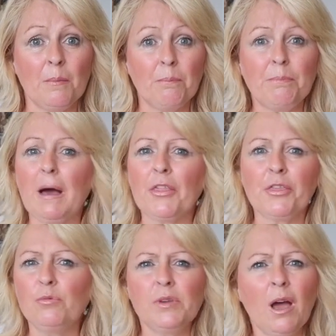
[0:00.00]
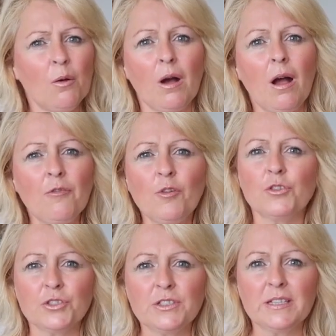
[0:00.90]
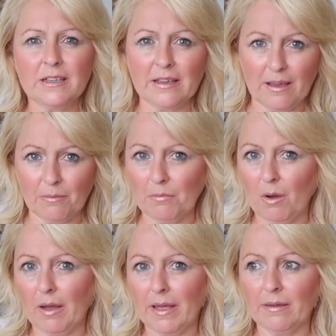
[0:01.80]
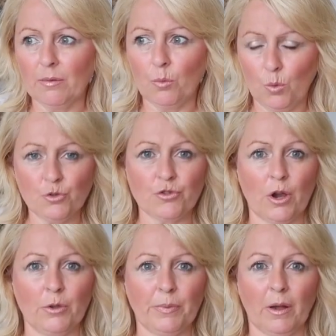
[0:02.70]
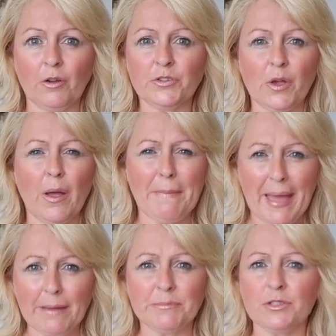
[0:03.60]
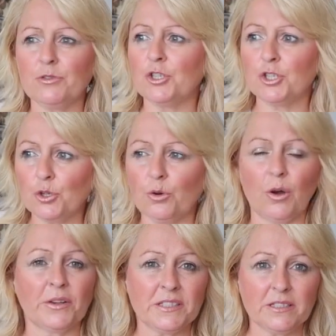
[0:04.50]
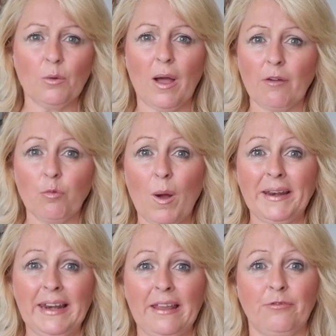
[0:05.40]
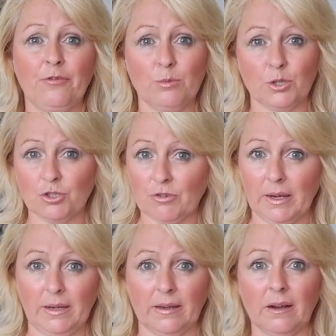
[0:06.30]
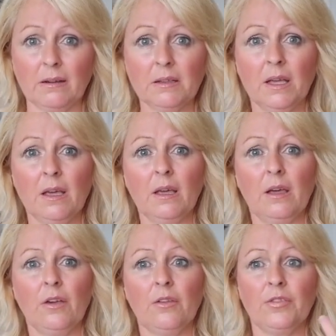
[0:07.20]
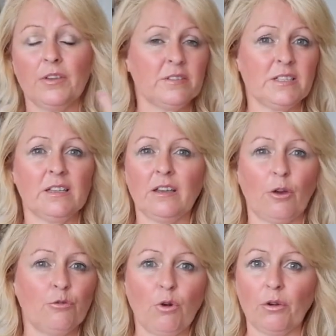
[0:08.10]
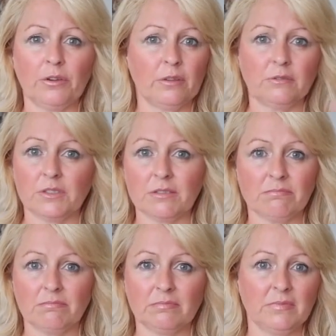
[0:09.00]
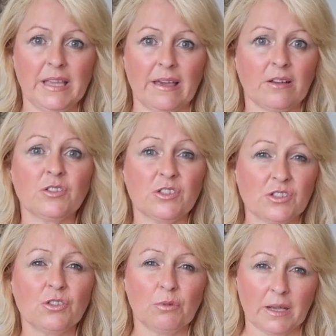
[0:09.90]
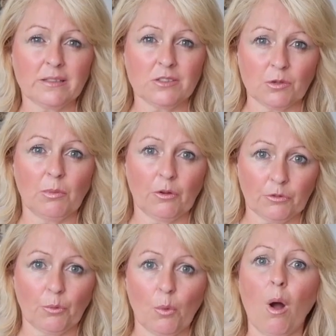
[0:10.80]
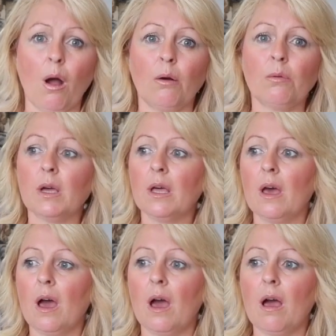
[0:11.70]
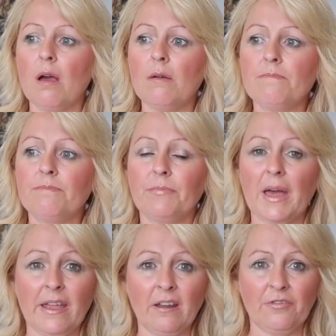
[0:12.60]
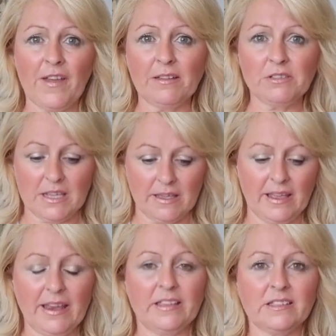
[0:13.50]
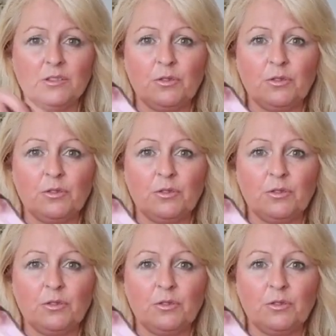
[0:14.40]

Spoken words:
But I thought, no, I've got to dig out my wardrobe, because I'm absolutely sure I still have one left from Australia that didn't go rotten, and yeah, because the salt gets to them after a while. And I found it and it still